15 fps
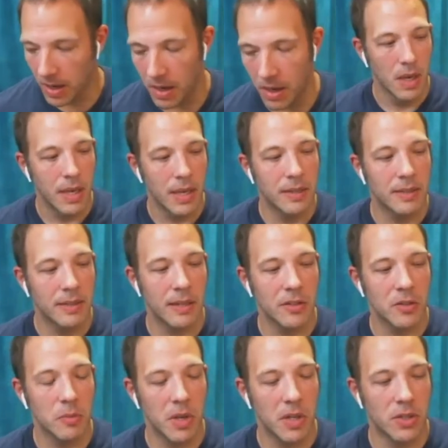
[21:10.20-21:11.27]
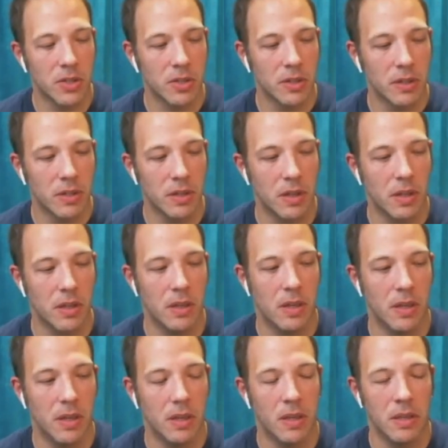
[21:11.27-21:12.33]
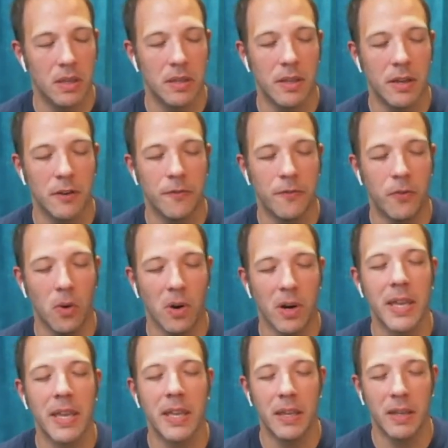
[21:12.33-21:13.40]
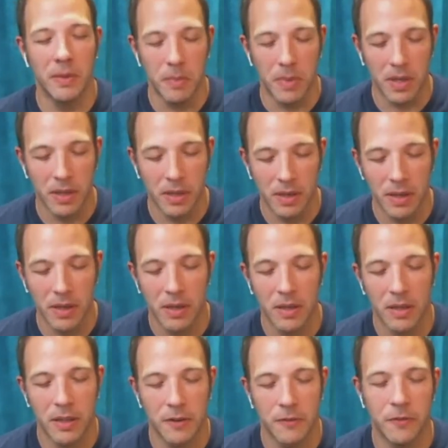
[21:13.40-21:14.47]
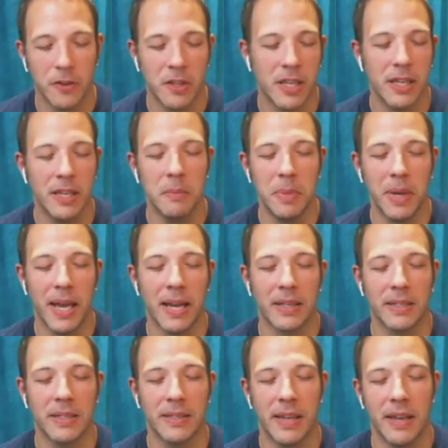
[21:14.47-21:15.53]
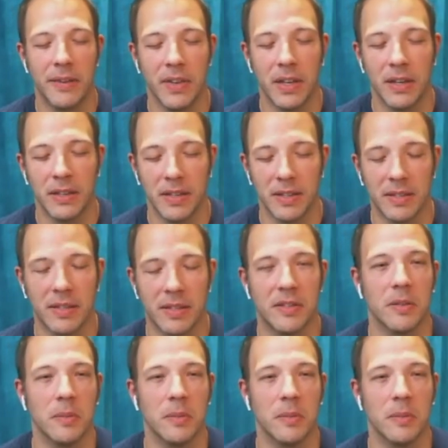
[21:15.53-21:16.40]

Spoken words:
It's not so much they're for him, they're for the impact he's having on the system.